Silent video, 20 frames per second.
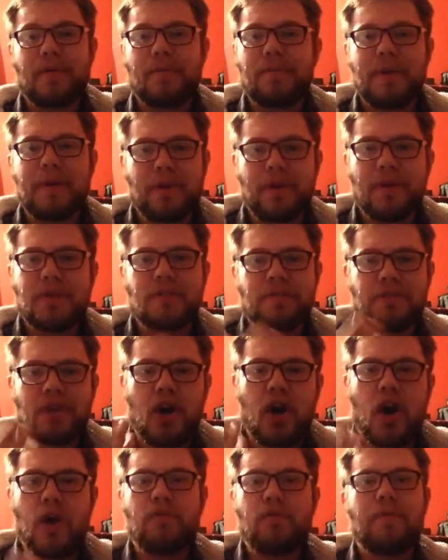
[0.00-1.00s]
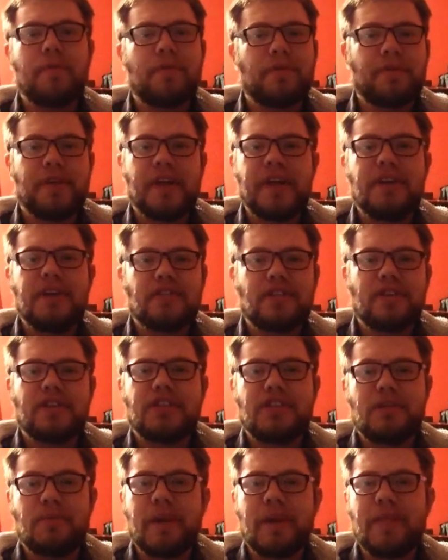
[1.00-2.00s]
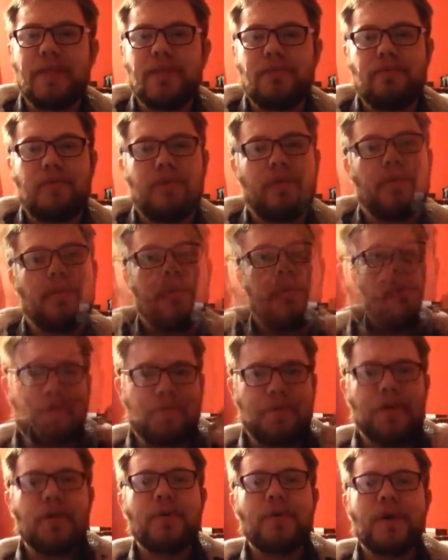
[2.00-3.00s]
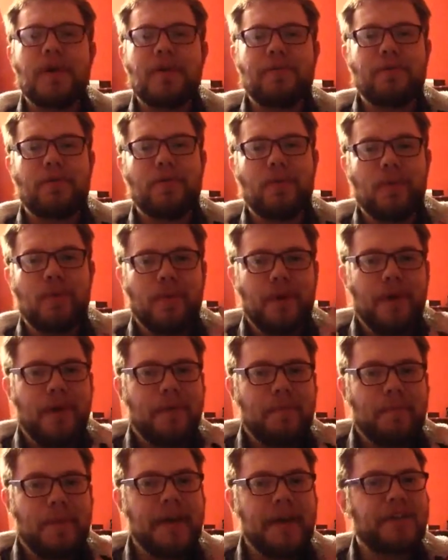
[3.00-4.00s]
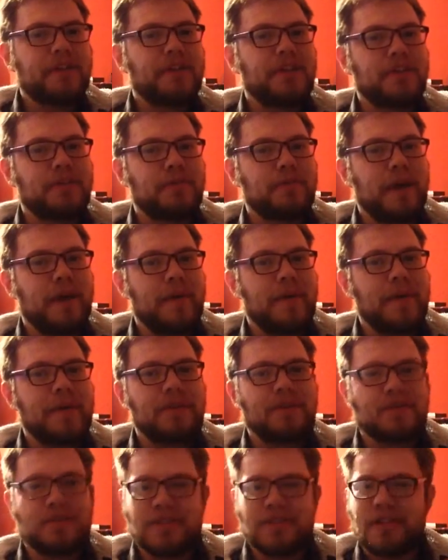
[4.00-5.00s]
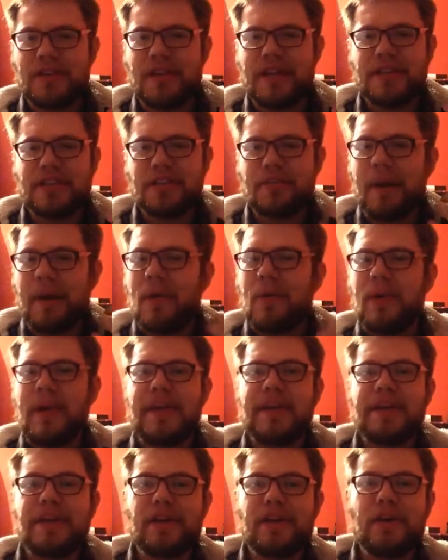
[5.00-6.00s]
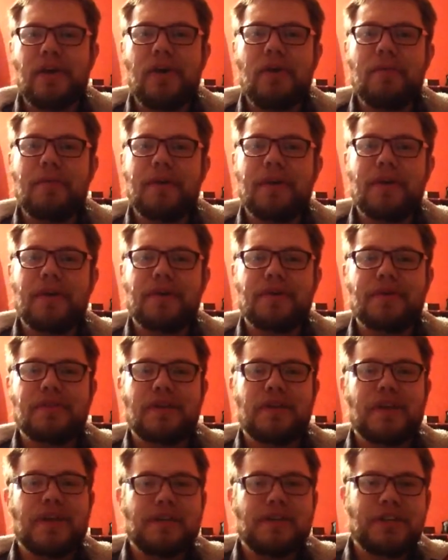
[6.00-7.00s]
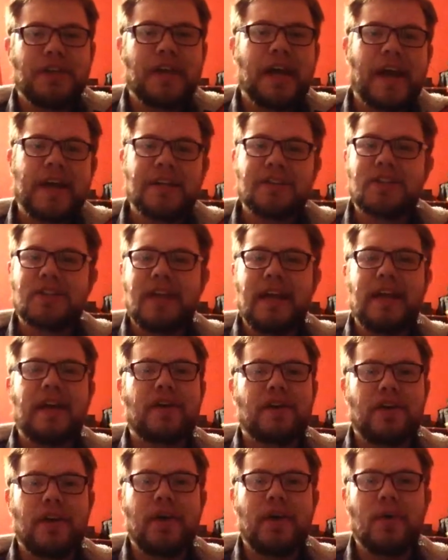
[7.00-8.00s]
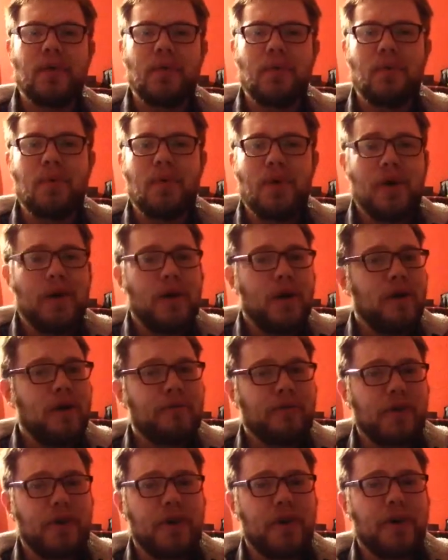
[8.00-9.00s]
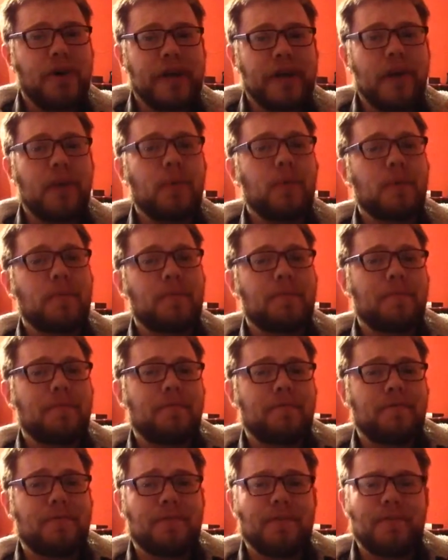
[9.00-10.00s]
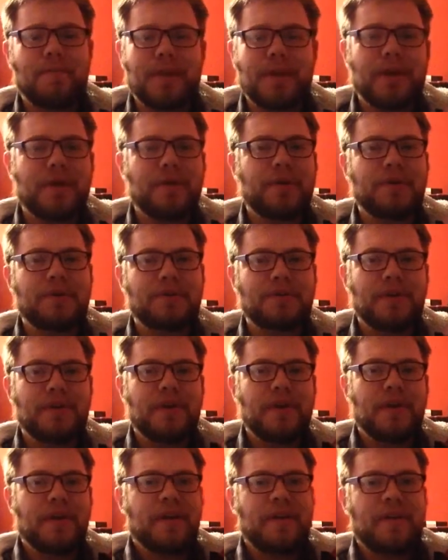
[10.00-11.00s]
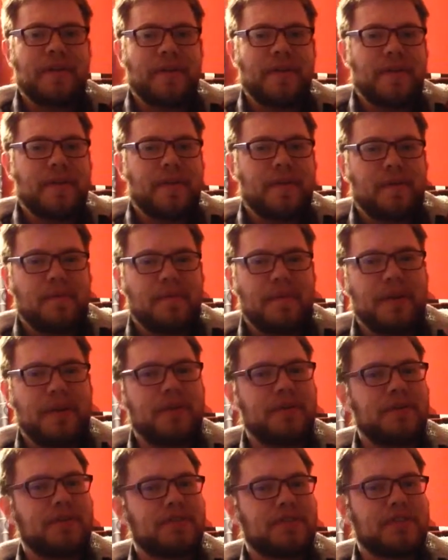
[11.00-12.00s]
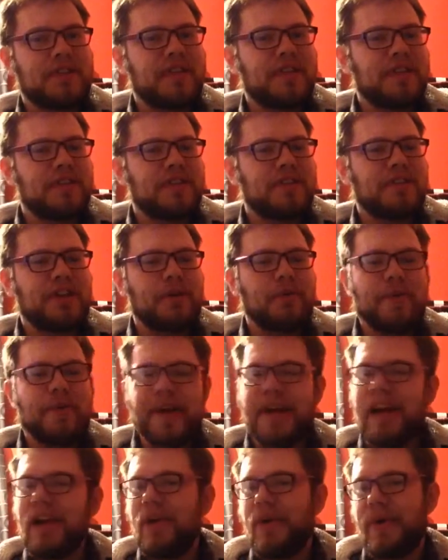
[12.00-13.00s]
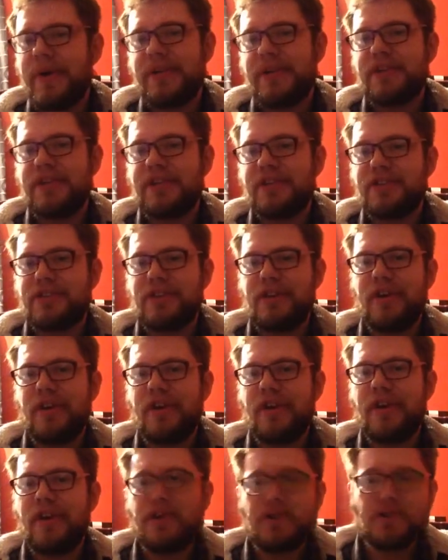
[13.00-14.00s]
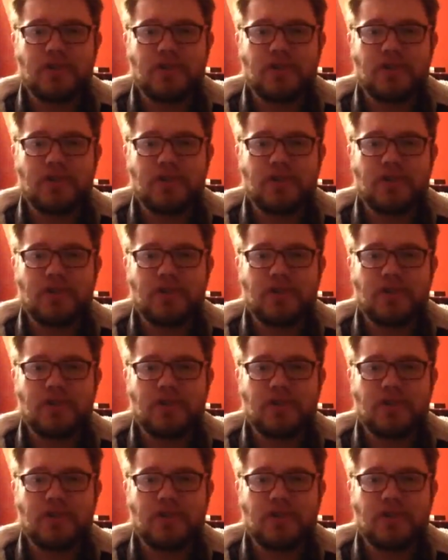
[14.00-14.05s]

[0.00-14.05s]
because of the horrible things that she went through. It's a beautiful message where it's it's about letting go, because she had to let go of her guilt because because she she realises that her